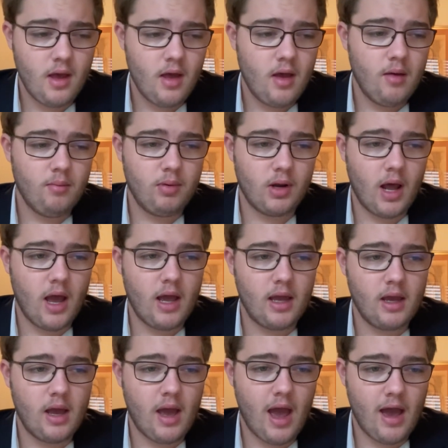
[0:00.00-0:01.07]
but
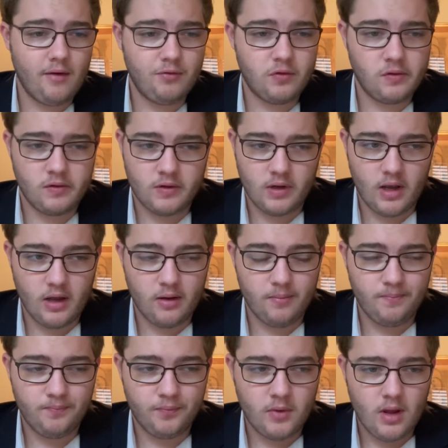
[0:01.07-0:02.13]
I have to say
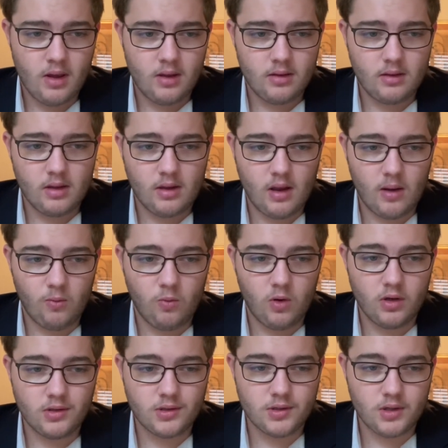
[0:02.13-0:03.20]
that I
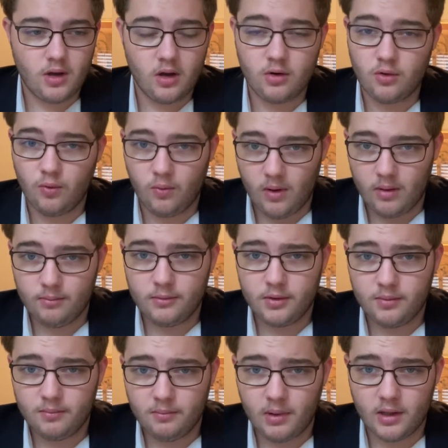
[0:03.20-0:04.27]
was underwhelmed
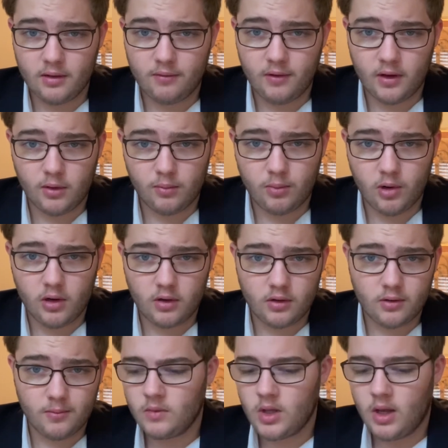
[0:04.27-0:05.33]
by the final
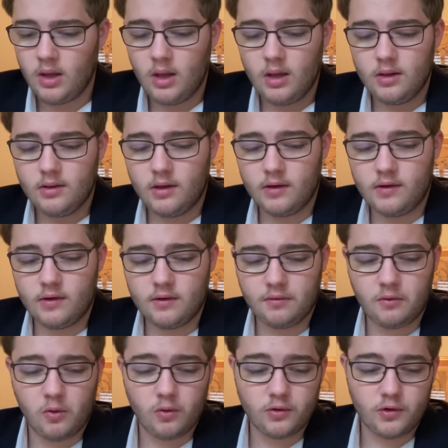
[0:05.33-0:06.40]
product. This is, of
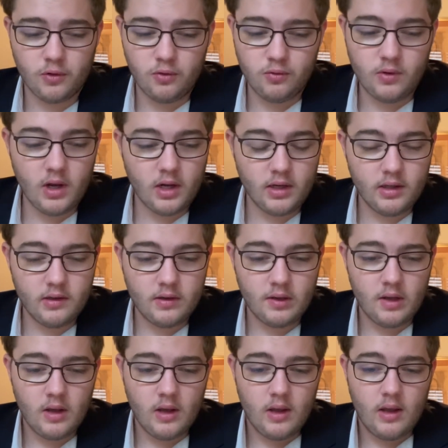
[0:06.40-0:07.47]
course, a whodunit,
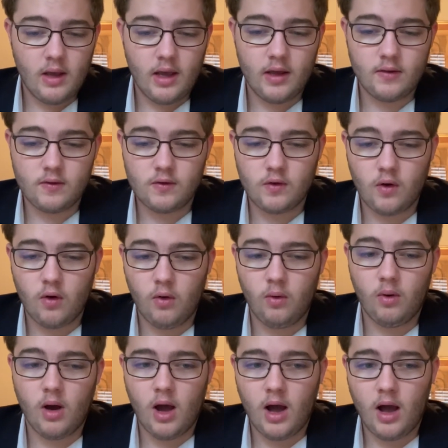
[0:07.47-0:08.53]
and
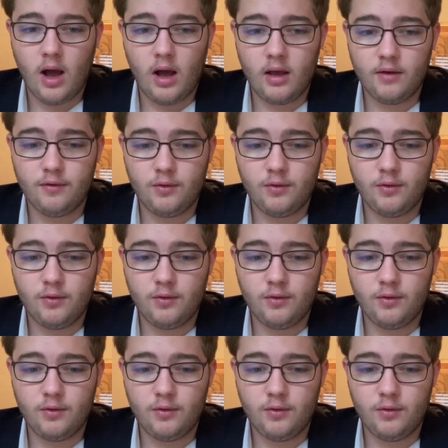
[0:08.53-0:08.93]
so if you